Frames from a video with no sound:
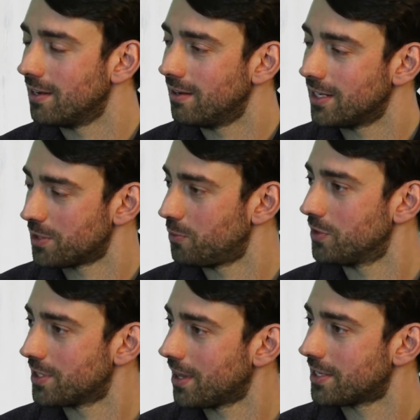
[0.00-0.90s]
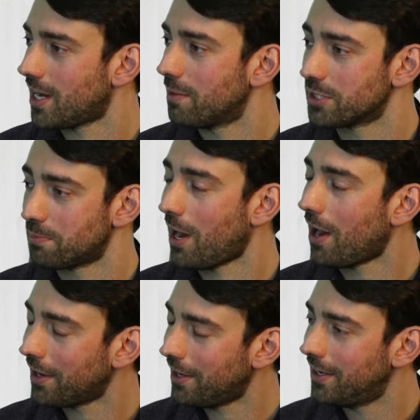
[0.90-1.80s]
as it was at the time as a
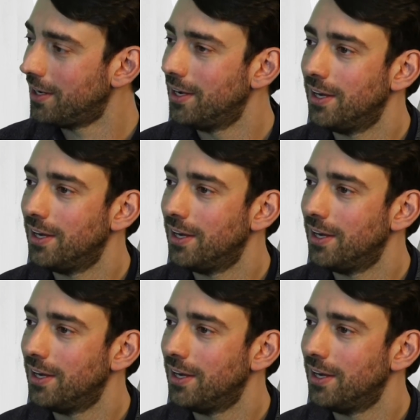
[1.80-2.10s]
partner.